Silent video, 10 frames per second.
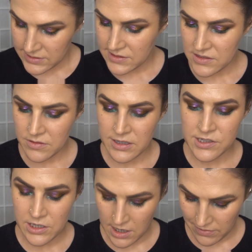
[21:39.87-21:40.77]
So I
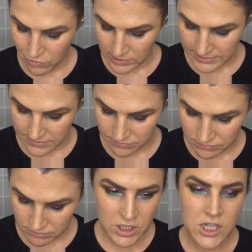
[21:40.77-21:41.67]
guess you kind of want like a
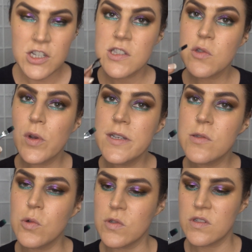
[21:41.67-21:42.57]
soy
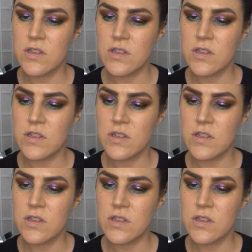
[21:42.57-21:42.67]
sauce